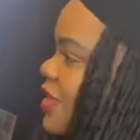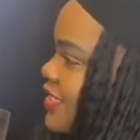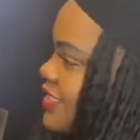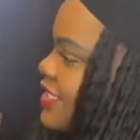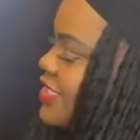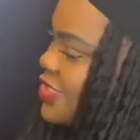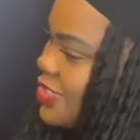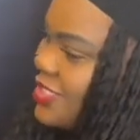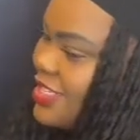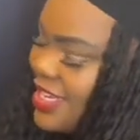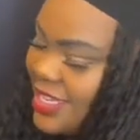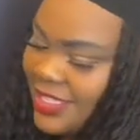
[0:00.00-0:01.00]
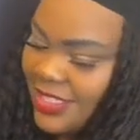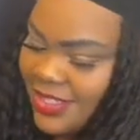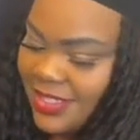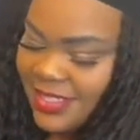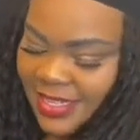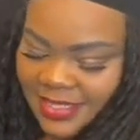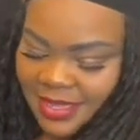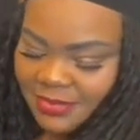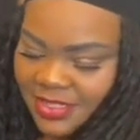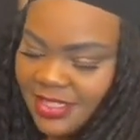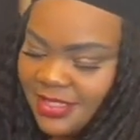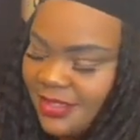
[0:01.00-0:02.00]
it's good tears. It's good tears. I'm
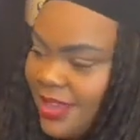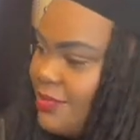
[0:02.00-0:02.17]
just